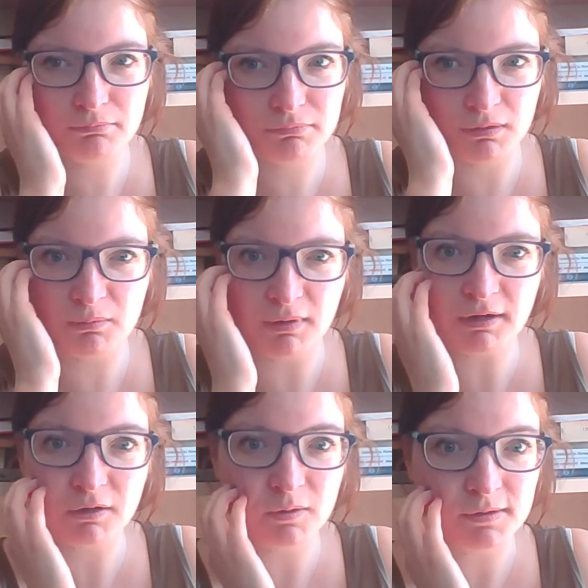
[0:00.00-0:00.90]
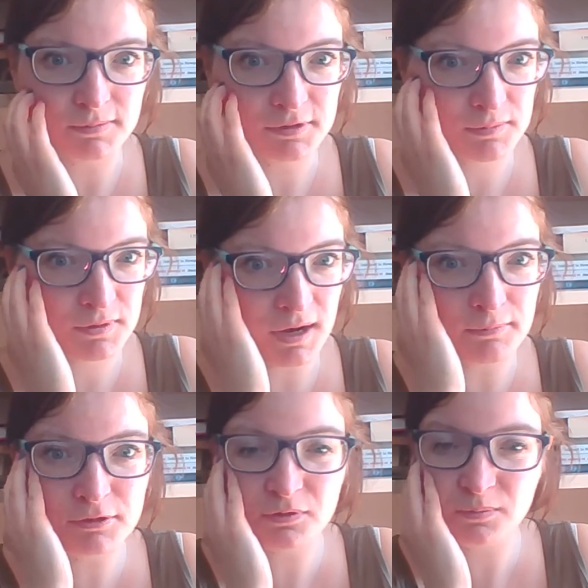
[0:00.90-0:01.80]
Probably might lose some
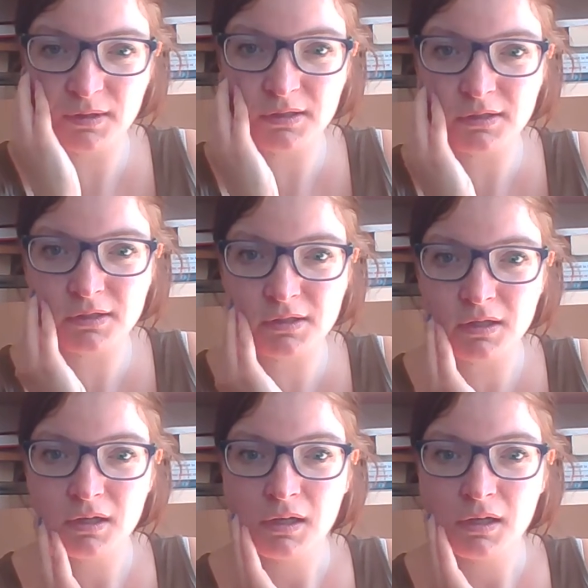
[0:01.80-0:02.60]
subscribers from this,